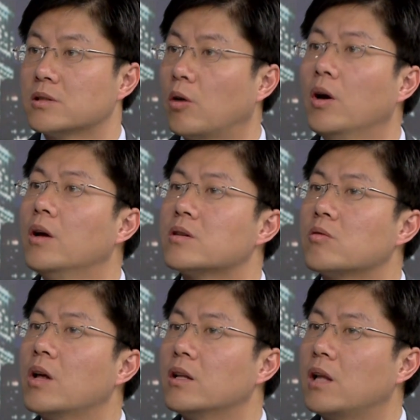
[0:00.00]
So
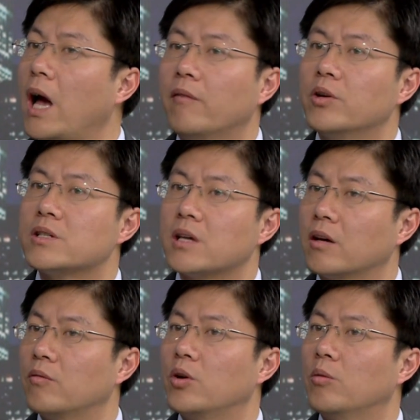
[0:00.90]

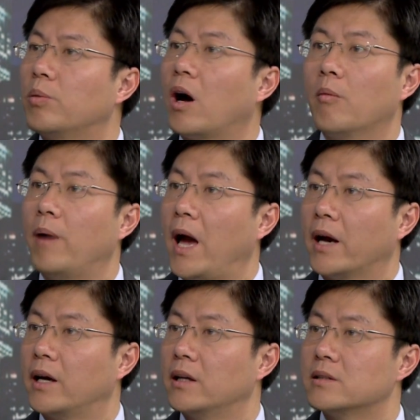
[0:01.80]
everything will come
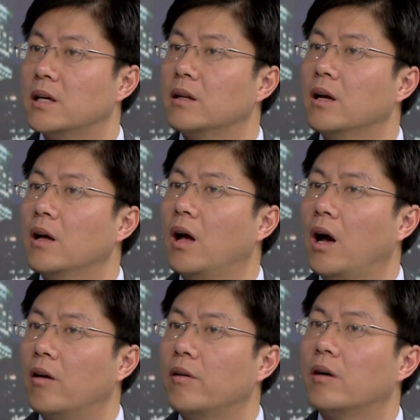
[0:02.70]
back, and then
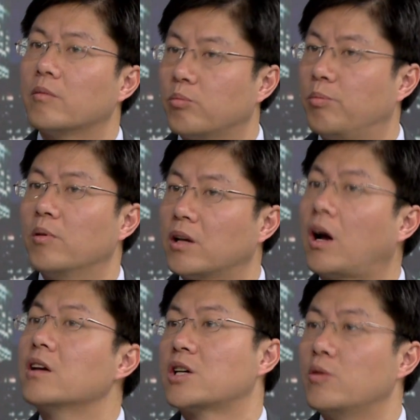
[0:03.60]
the
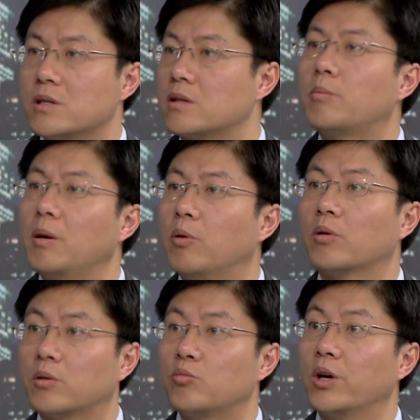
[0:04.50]
consequences,
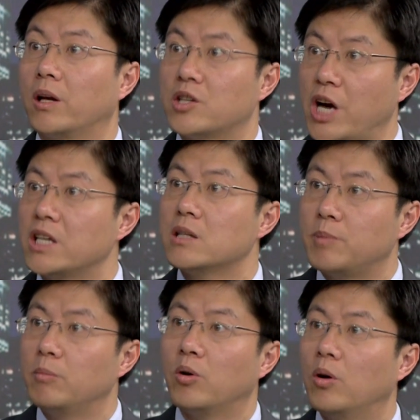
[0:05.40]
Chinese
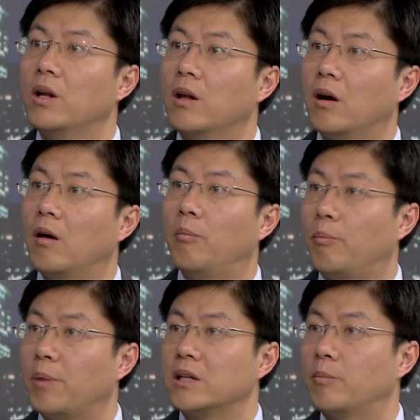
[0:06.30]
people
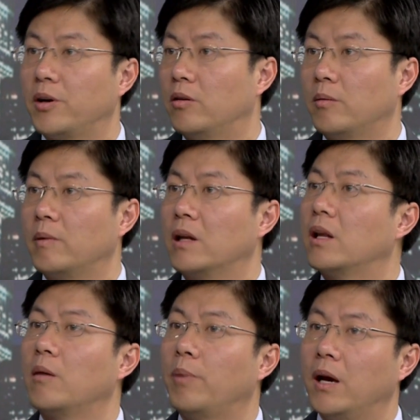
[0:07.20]
pay the bill. I mean,
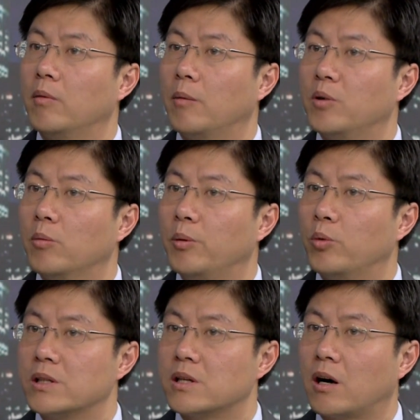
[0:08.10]
they pay the bill
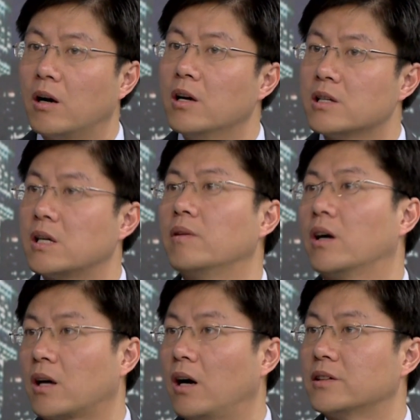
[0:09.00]
with their saving
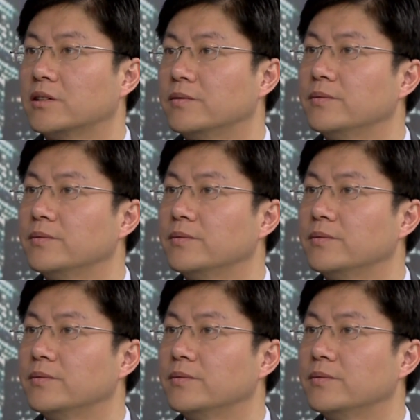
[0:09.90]
account.